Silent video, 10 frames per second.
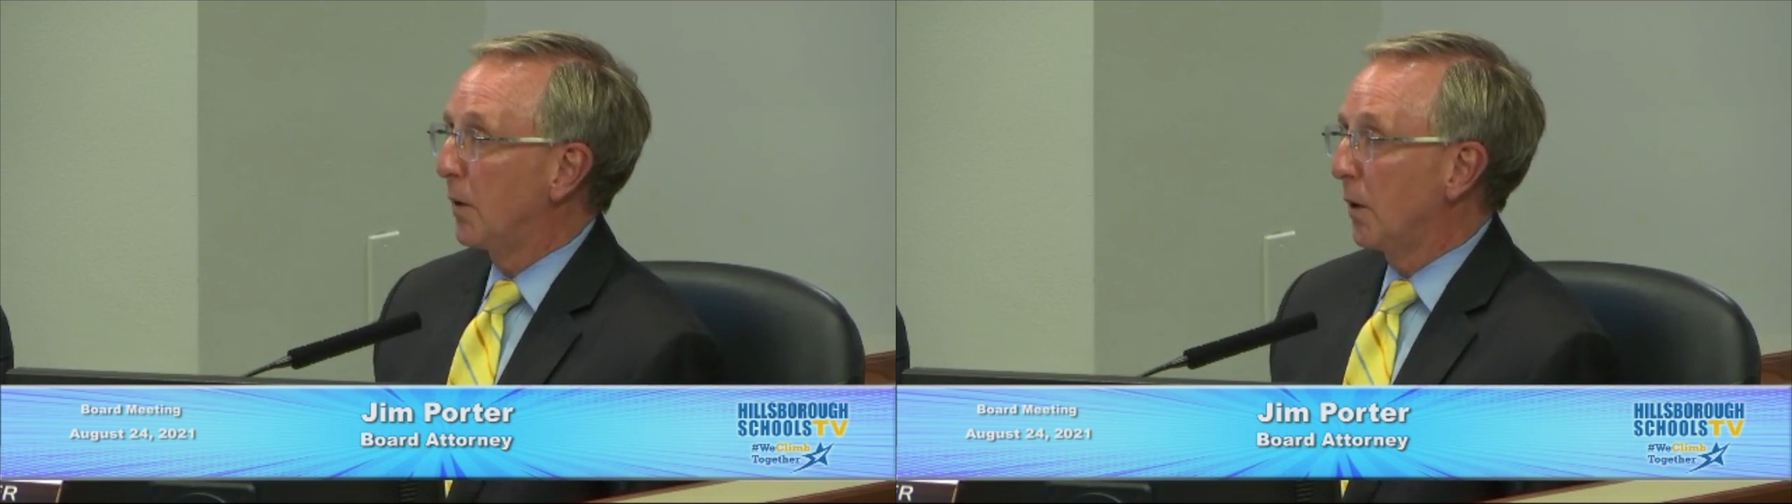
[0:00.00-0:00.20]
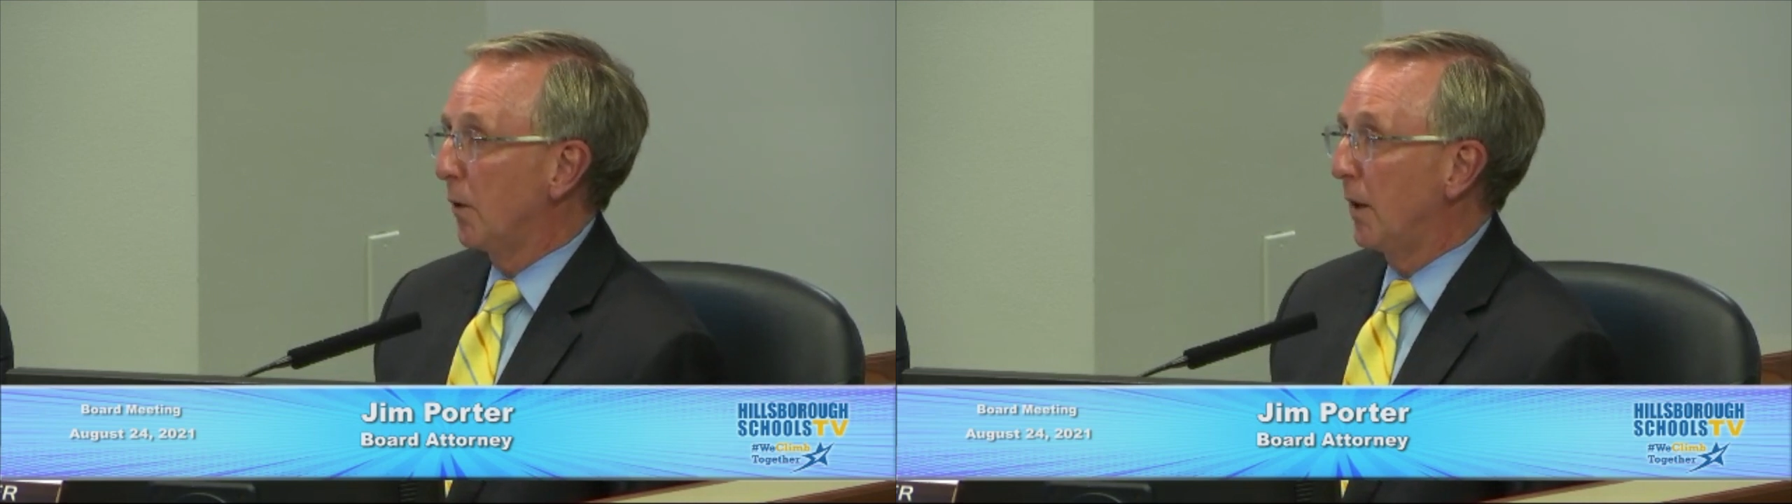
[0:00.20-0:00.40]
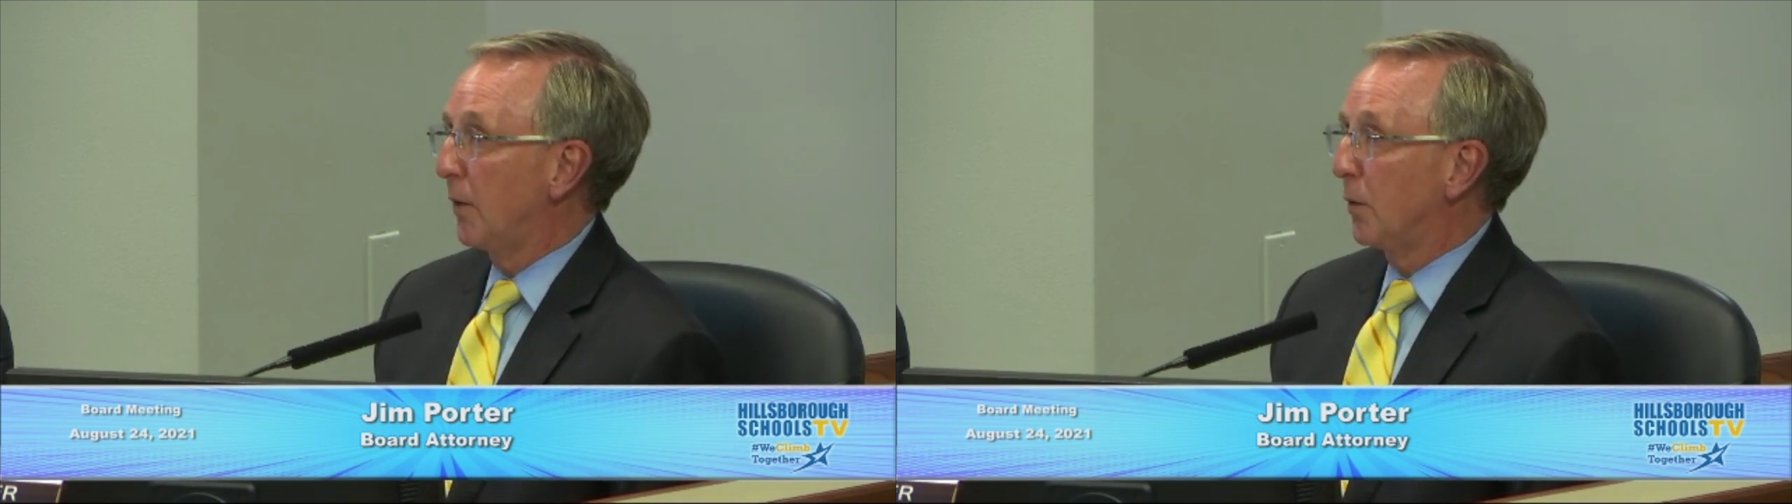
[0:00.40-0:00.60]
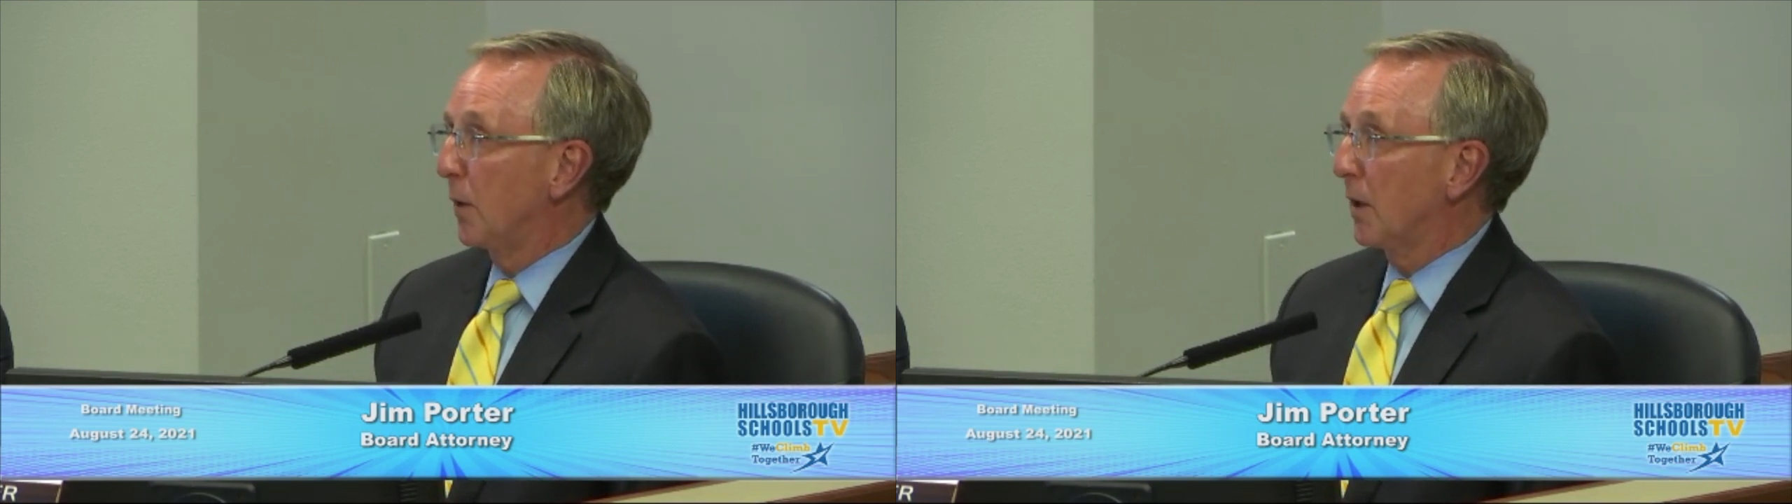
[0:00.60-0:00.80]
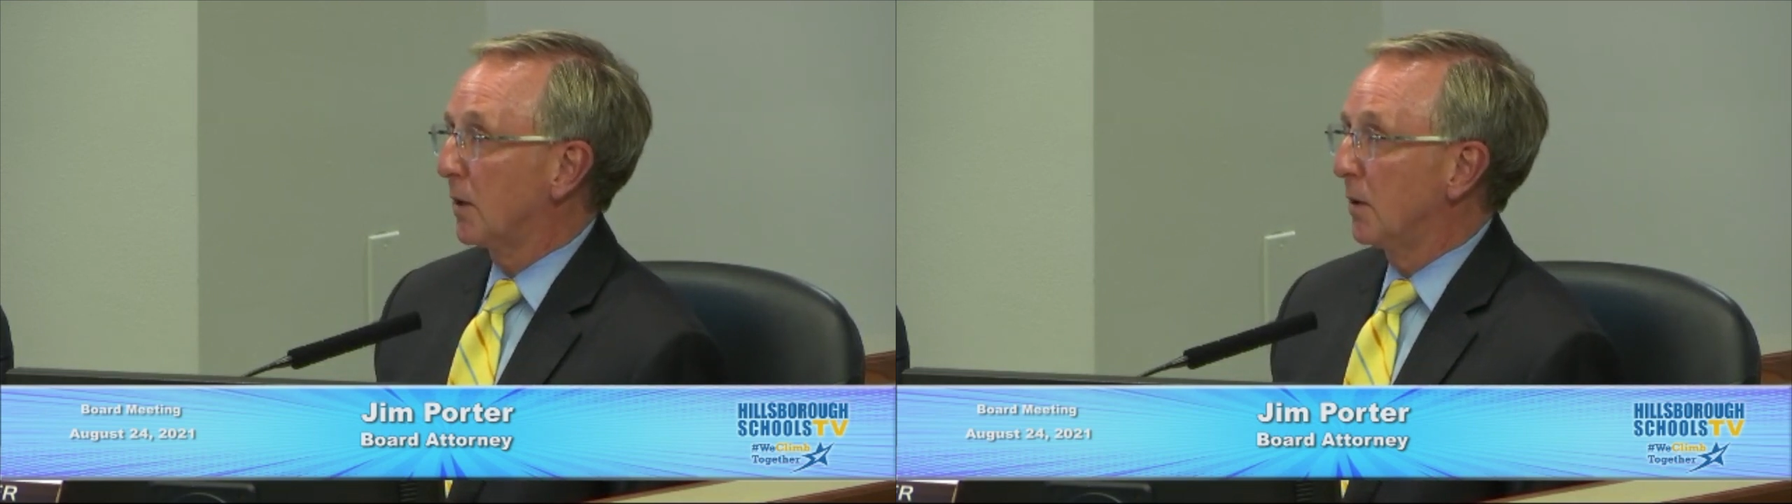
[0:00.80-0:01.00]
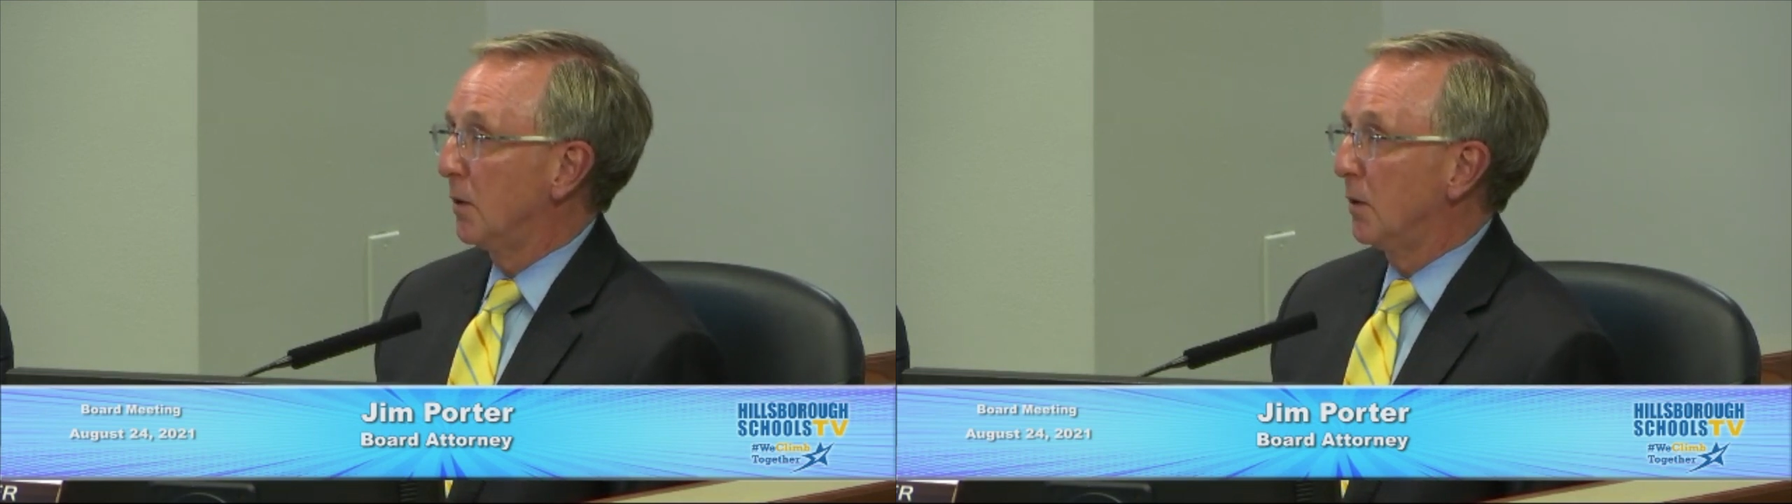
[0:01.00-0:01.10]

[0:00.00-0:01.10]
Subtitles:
to go in that direction,